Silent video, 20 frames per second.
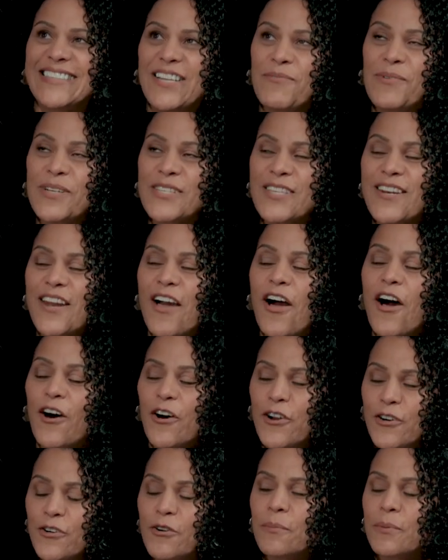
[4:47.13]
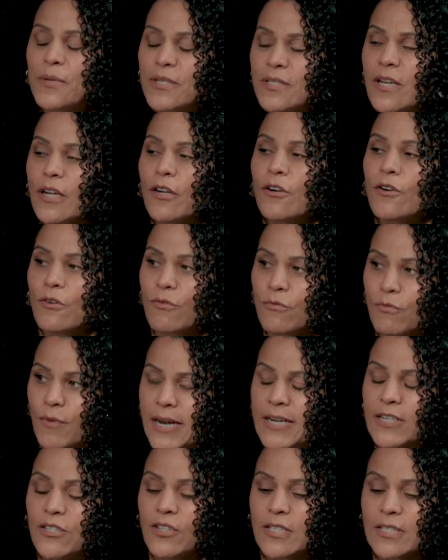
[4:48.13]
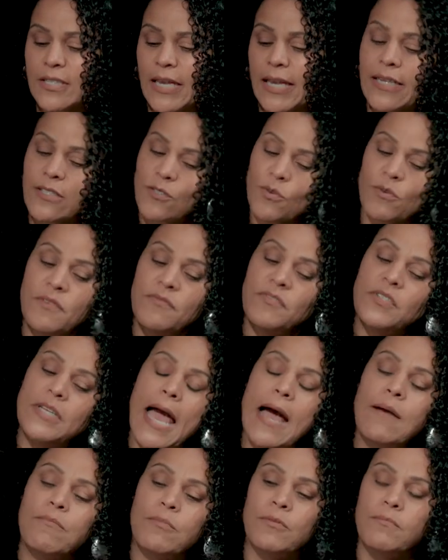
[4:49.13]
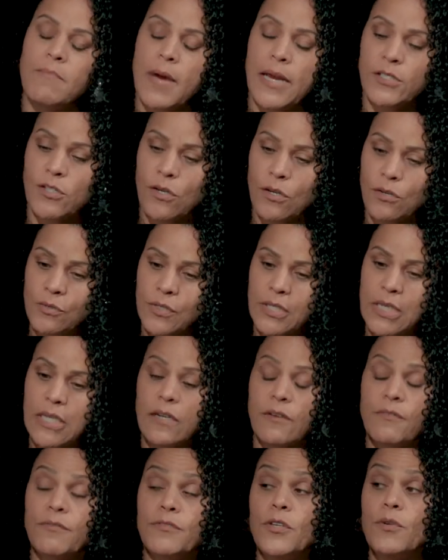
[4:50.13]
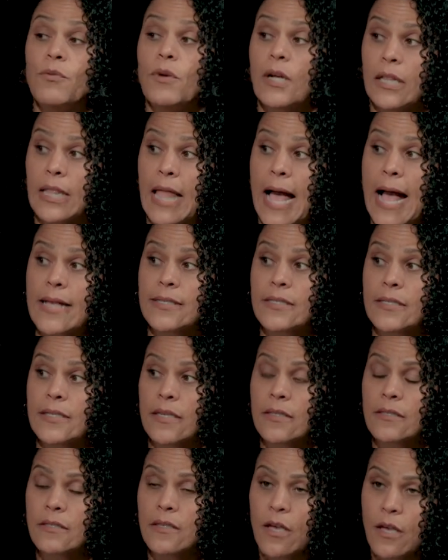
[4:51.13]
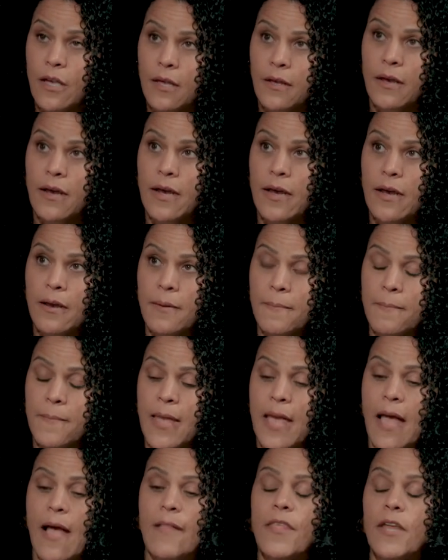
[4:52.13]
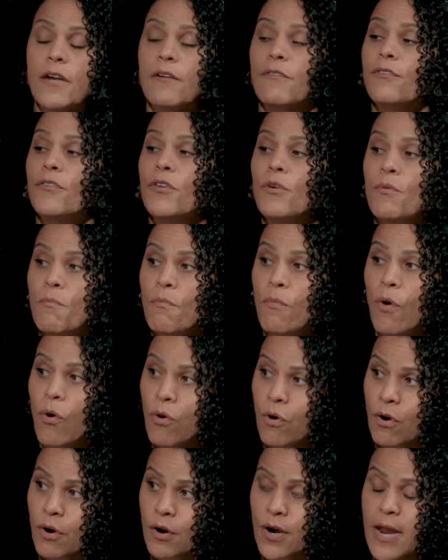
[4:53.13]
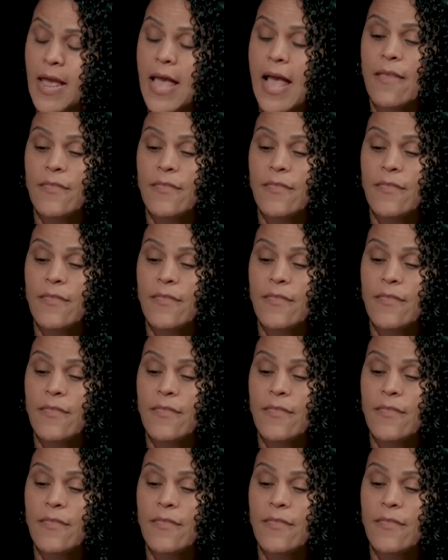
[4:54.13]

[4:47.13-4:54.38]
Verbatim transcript: I wasn't 100% courageous. Like I sort of dabbled my toes in a few classes um, and then a few more.